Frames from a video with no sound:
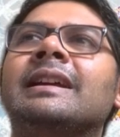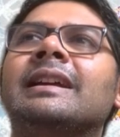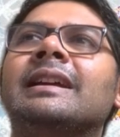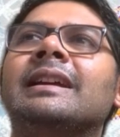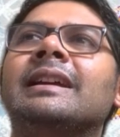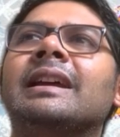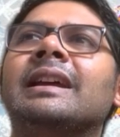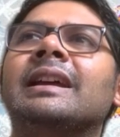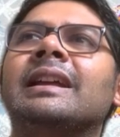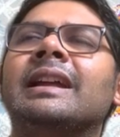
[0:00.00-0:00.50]

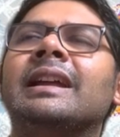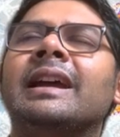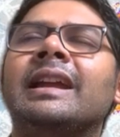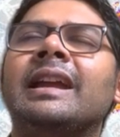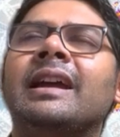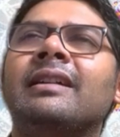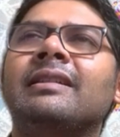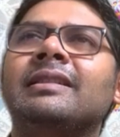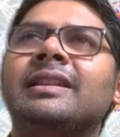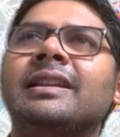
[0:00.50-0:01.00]
And I
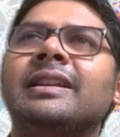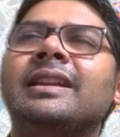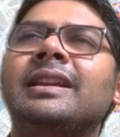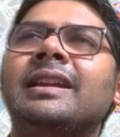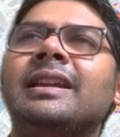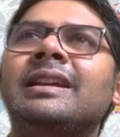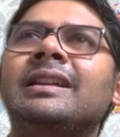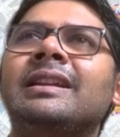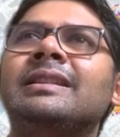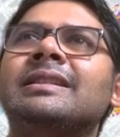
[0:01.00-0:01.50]
hugged the
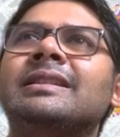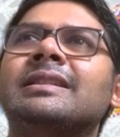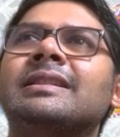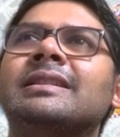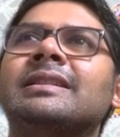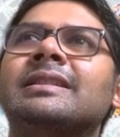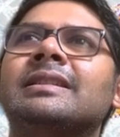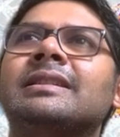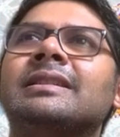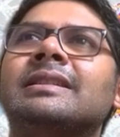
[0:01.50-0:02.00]

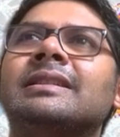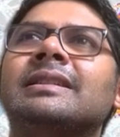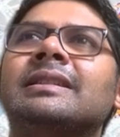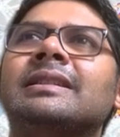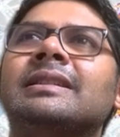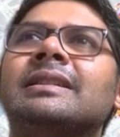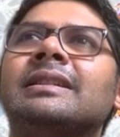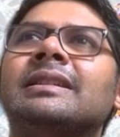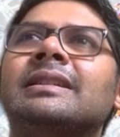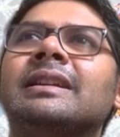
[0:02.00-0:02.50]
kids,
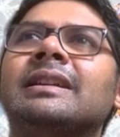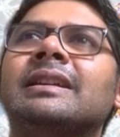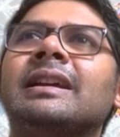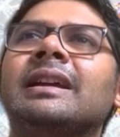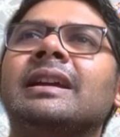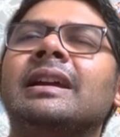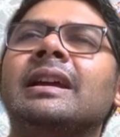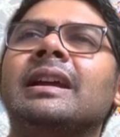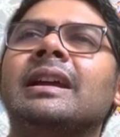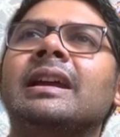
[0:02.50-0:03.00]

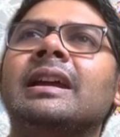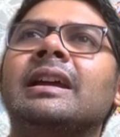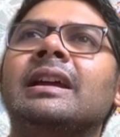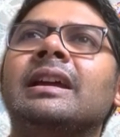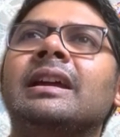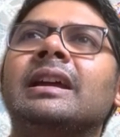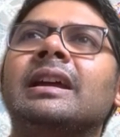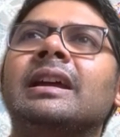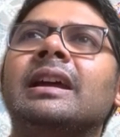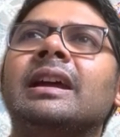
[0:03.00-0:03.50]

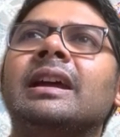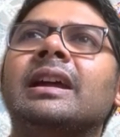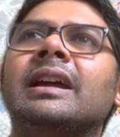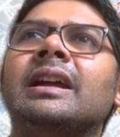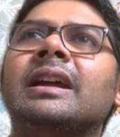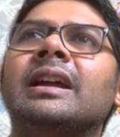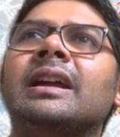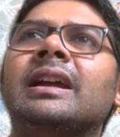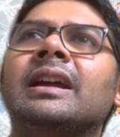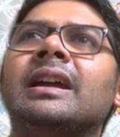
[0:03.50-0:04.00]

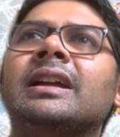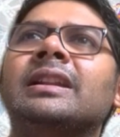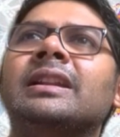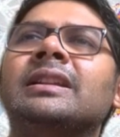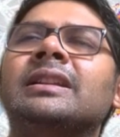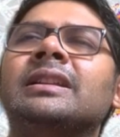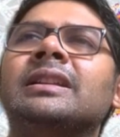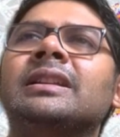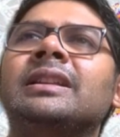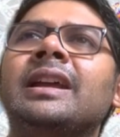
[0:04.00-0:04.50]

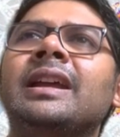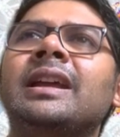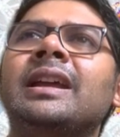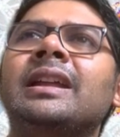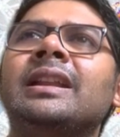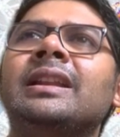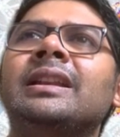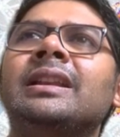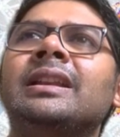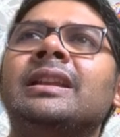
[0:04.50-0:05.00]
and
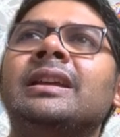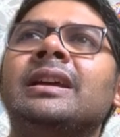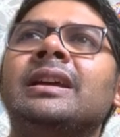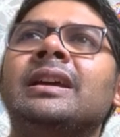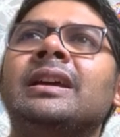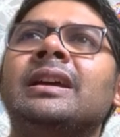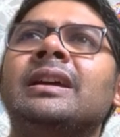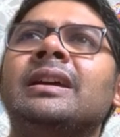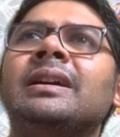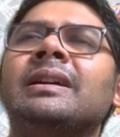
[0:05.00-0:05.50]
then
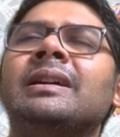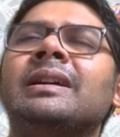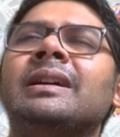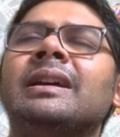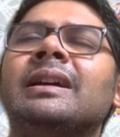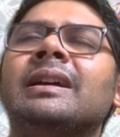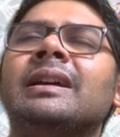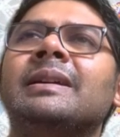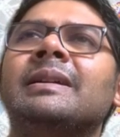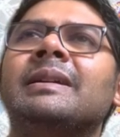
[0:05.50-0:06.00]

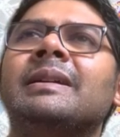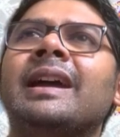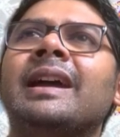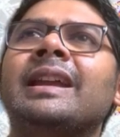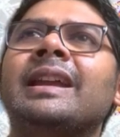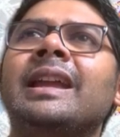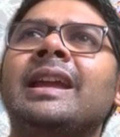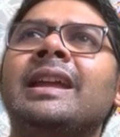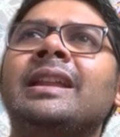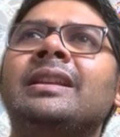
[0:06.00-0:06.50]
I
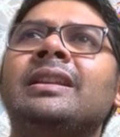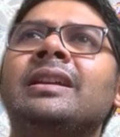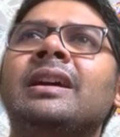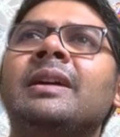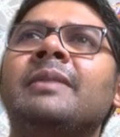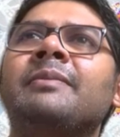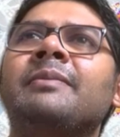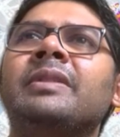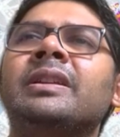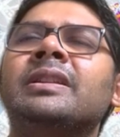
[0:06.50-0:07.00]
end
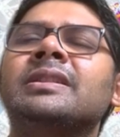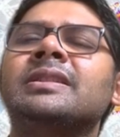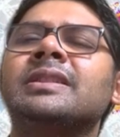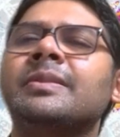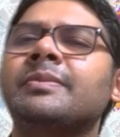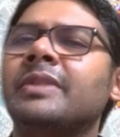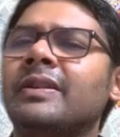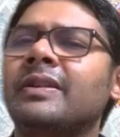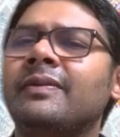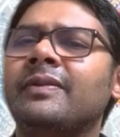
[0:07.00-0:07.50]
up in some
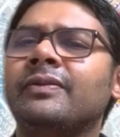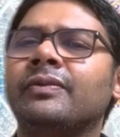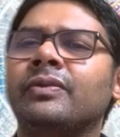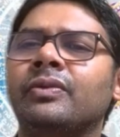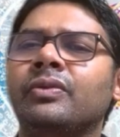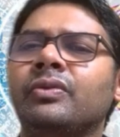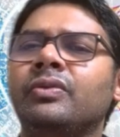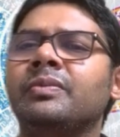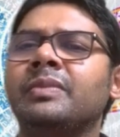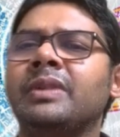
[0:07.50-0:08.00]
kind of a
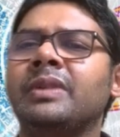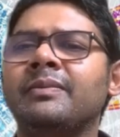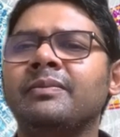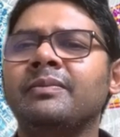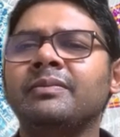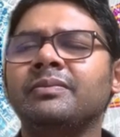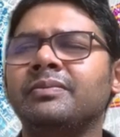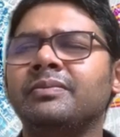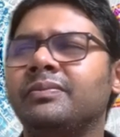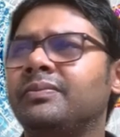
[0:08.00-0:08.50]
room. I
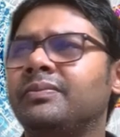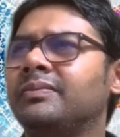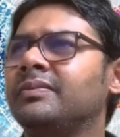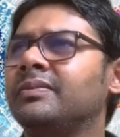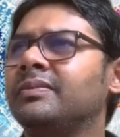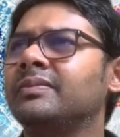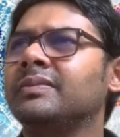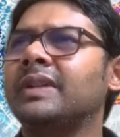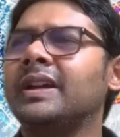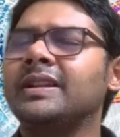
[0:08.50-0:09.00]

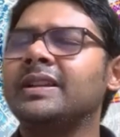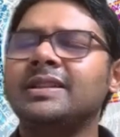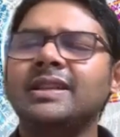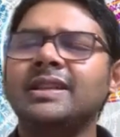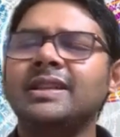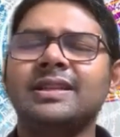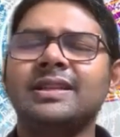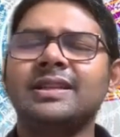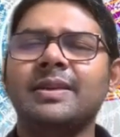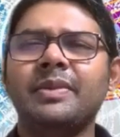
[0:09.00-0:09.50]
see
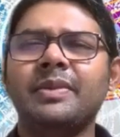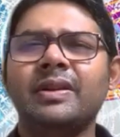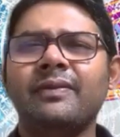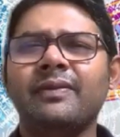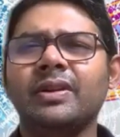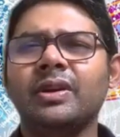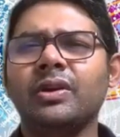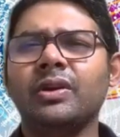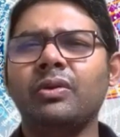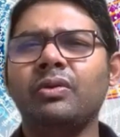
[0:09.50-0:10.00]
some kind of a
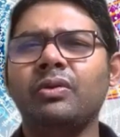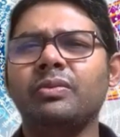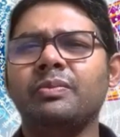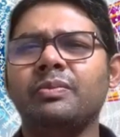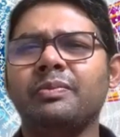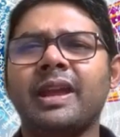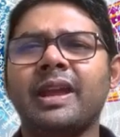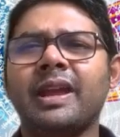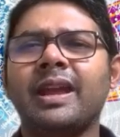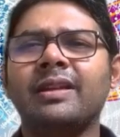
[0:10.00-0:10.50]
code
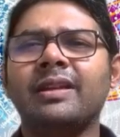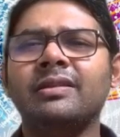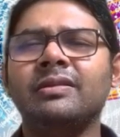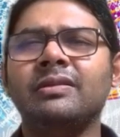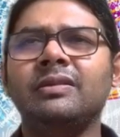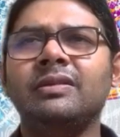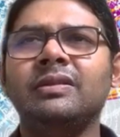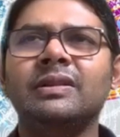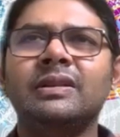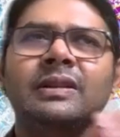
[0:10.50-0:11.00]

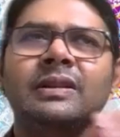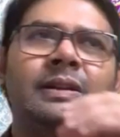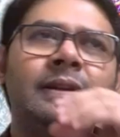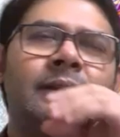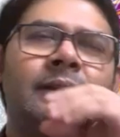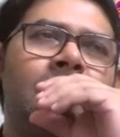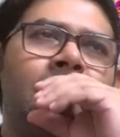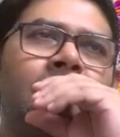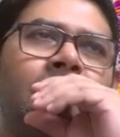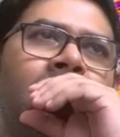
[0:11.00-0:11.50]
panel
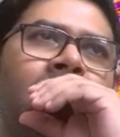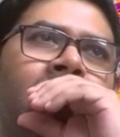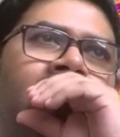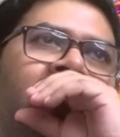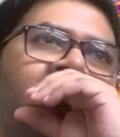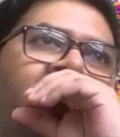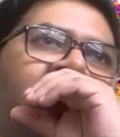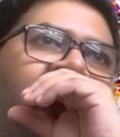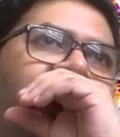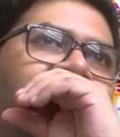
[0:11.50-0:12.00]

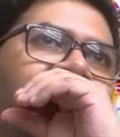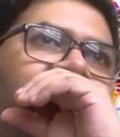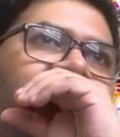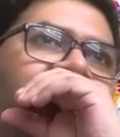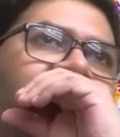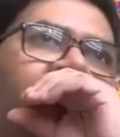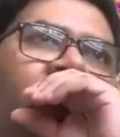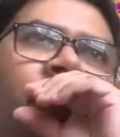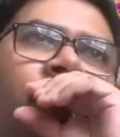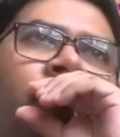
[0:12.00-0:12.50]

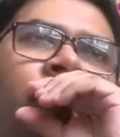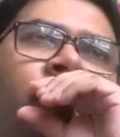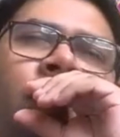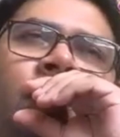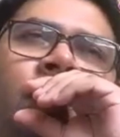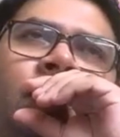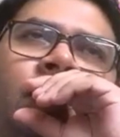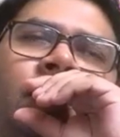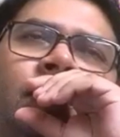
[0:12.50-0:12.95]
with